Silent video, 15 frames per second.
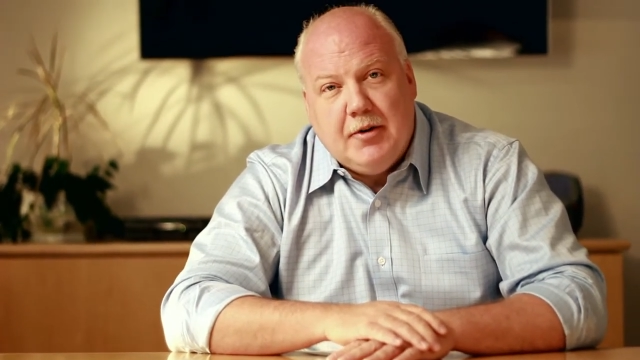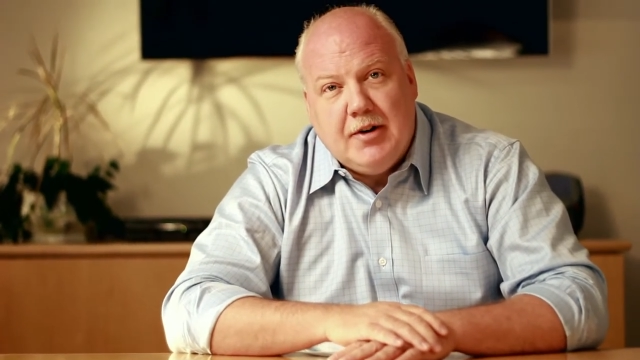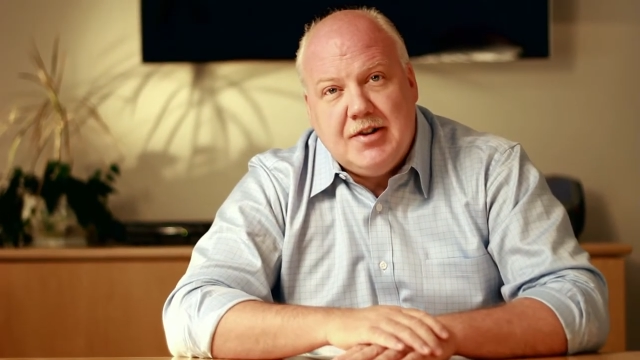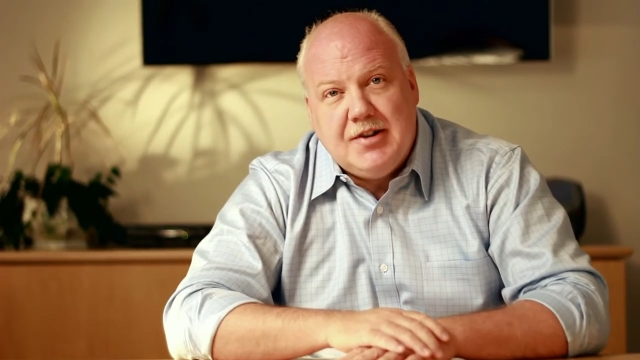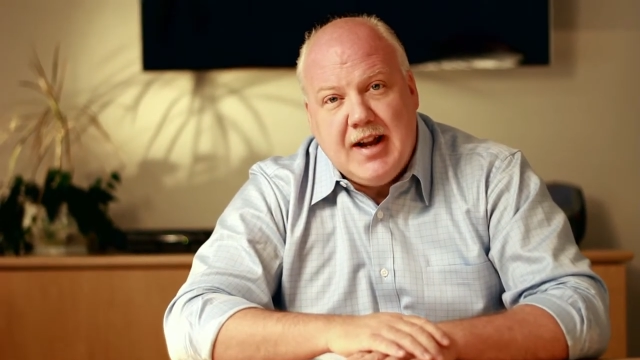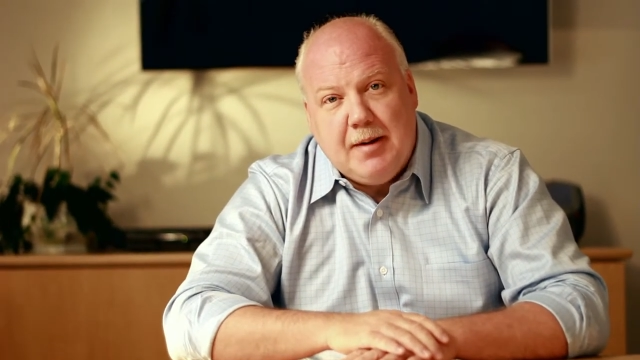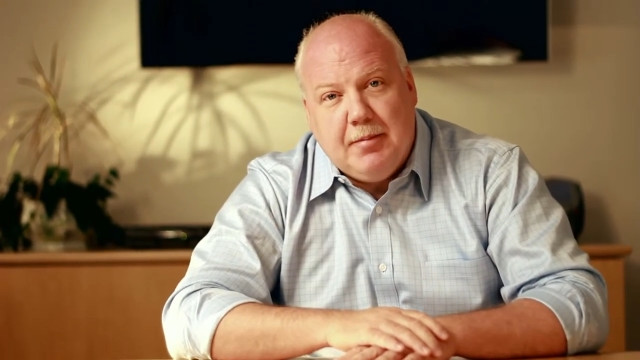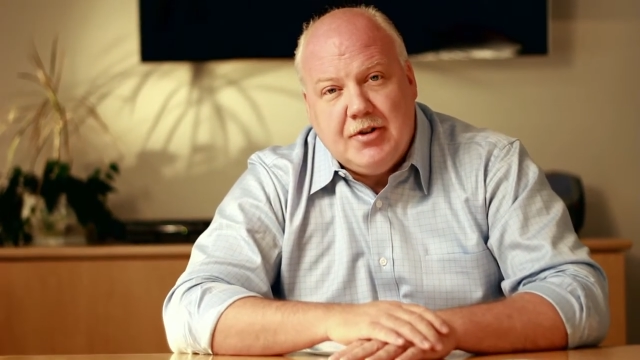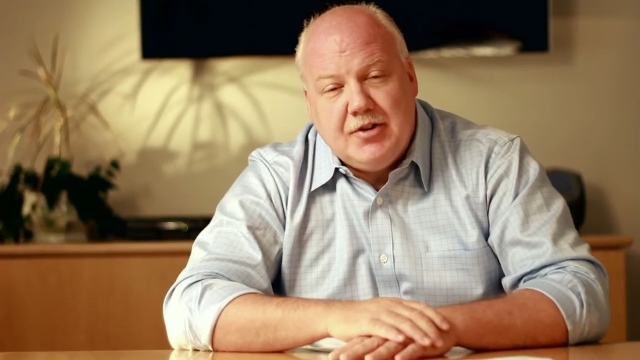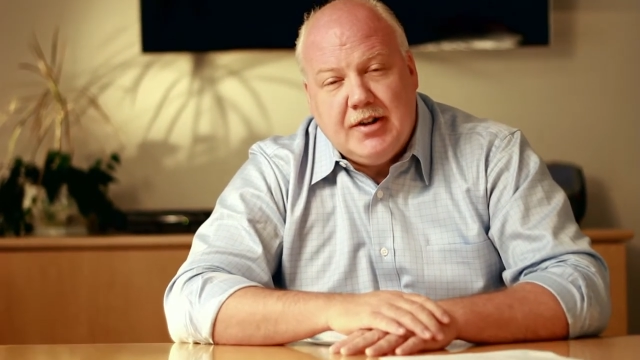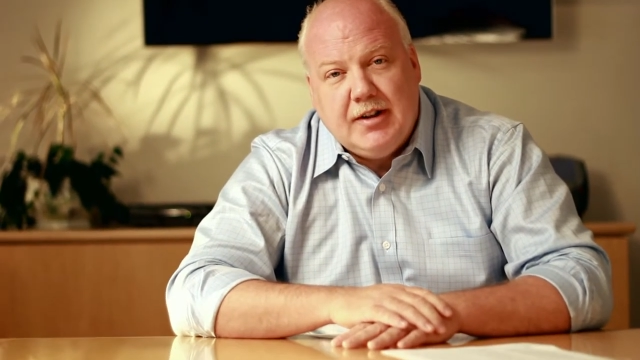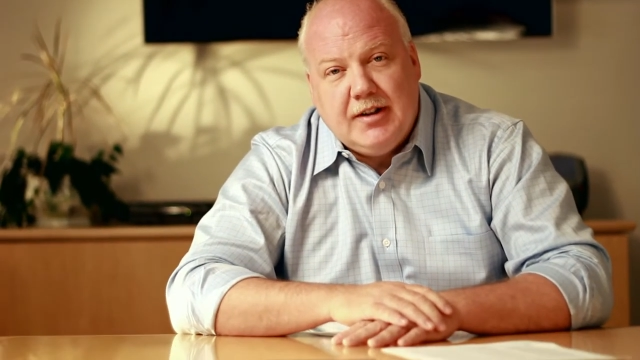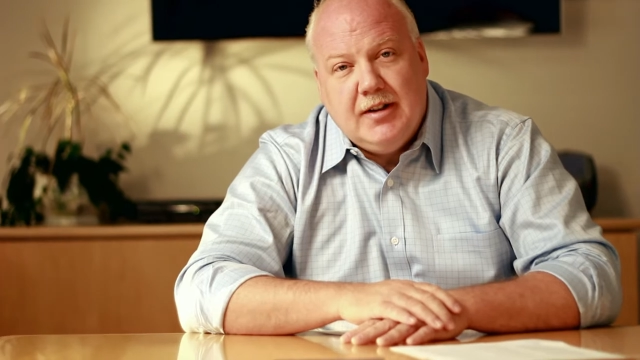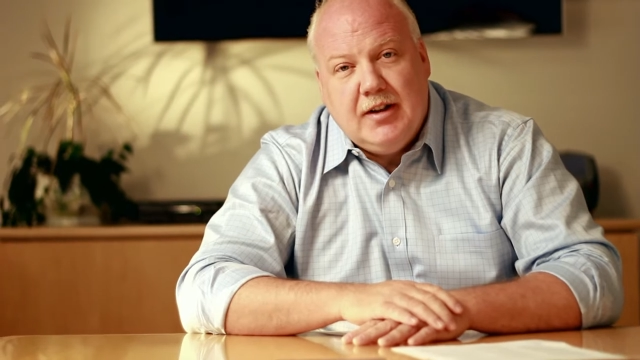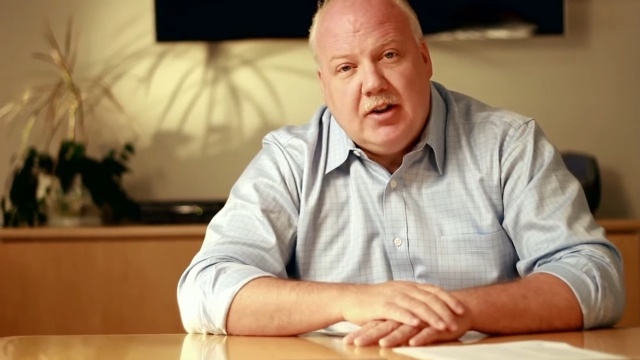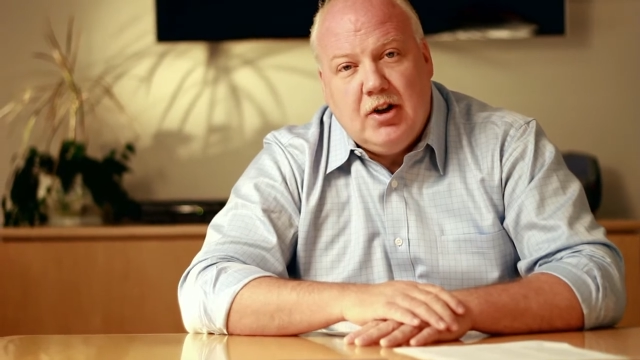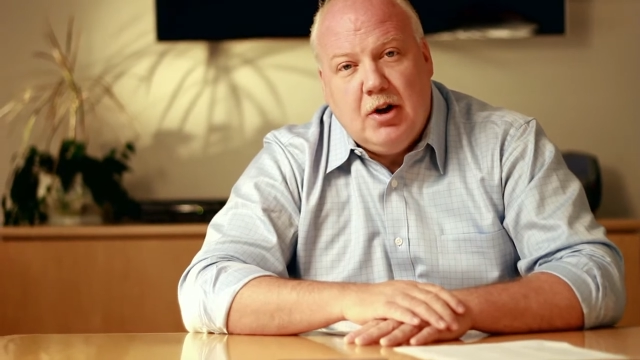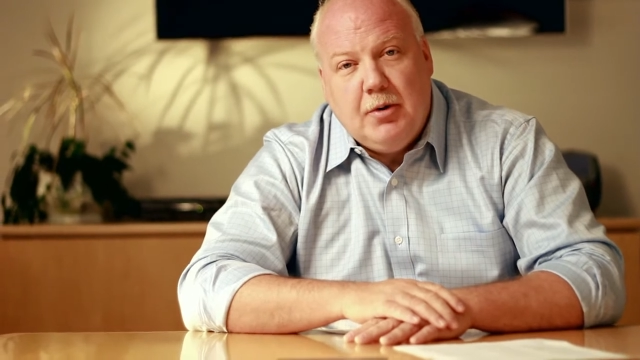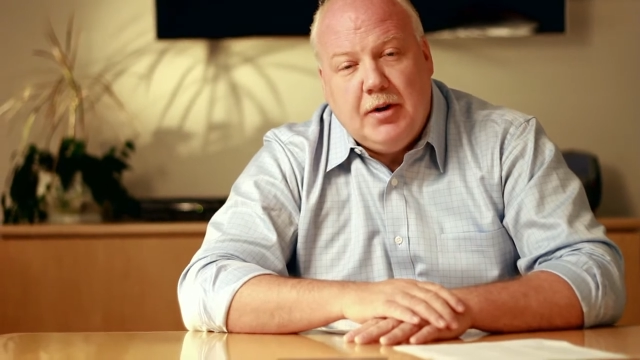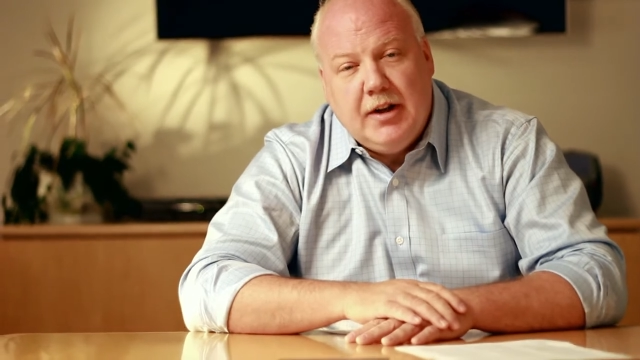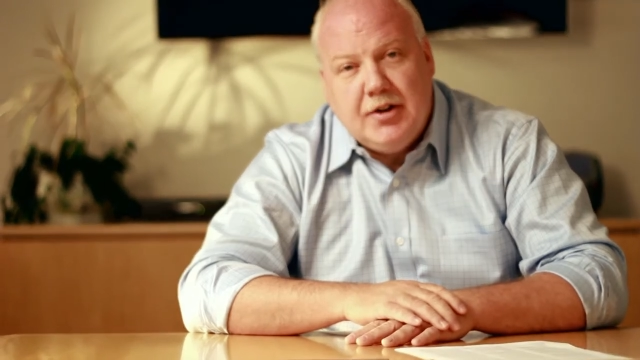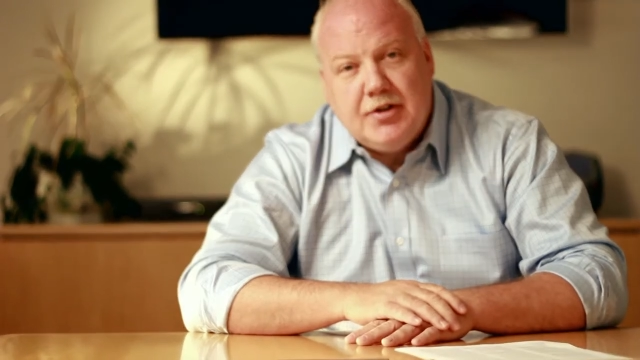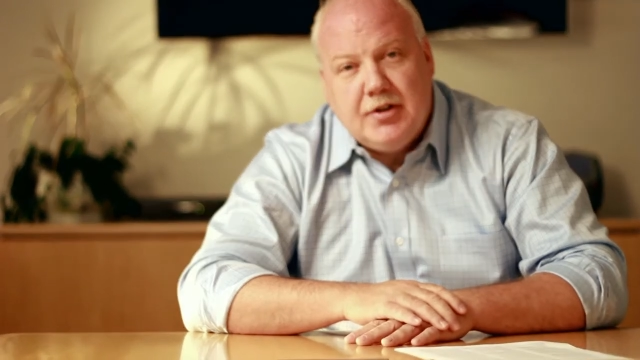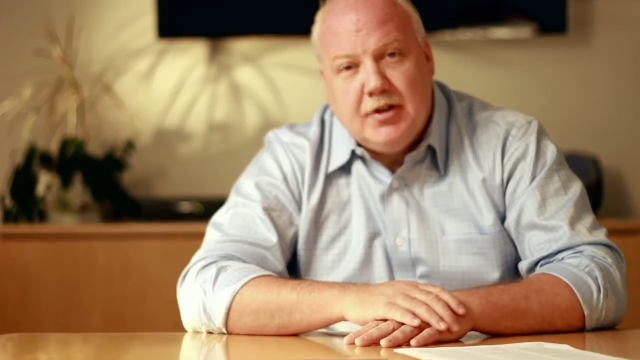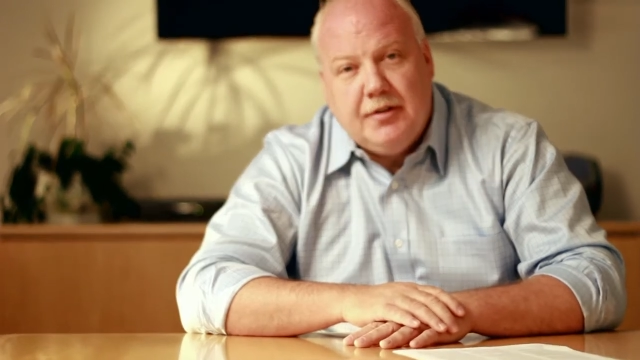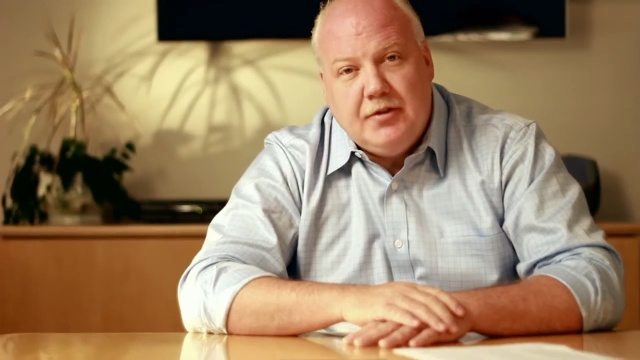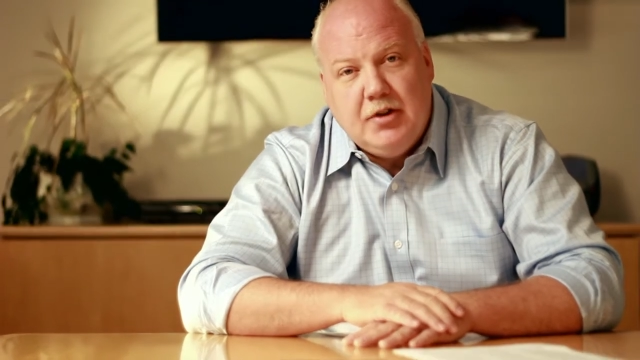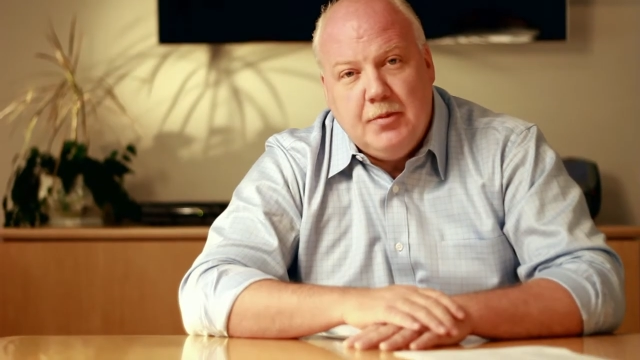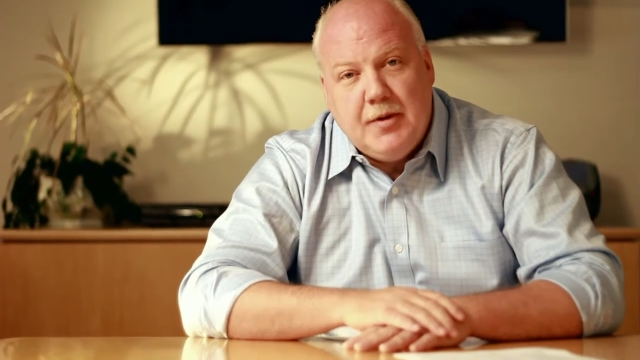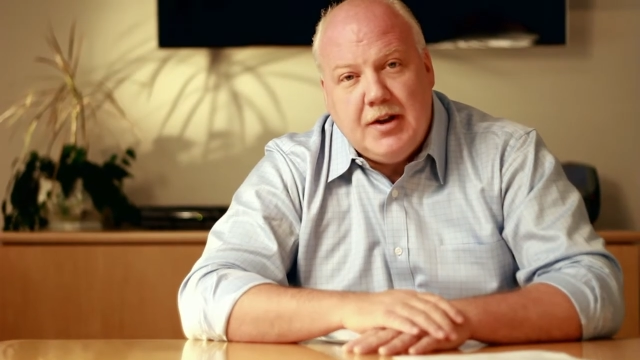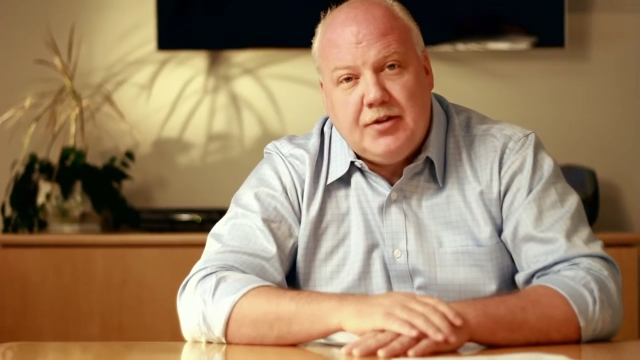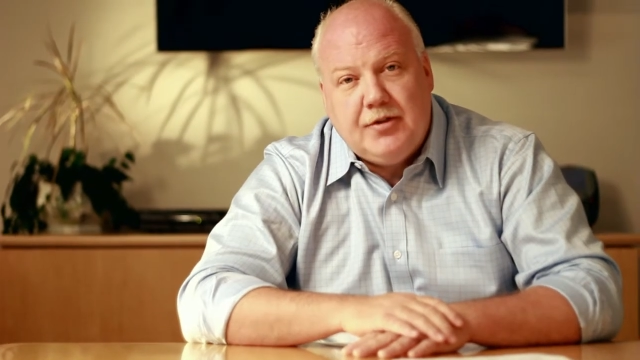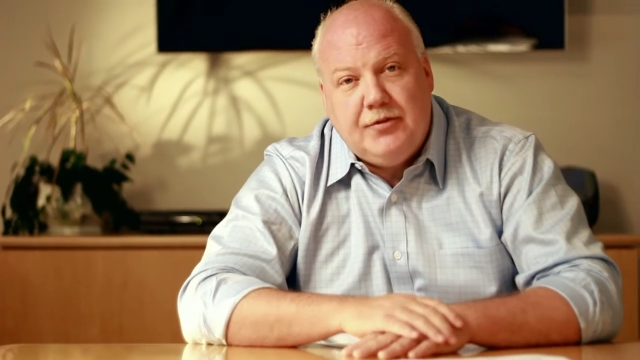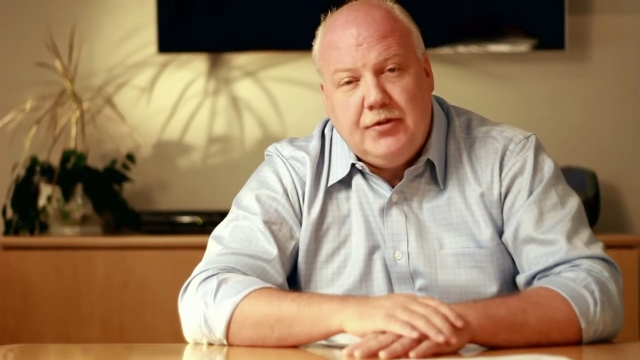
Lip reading: are establishing a coalition of U.S.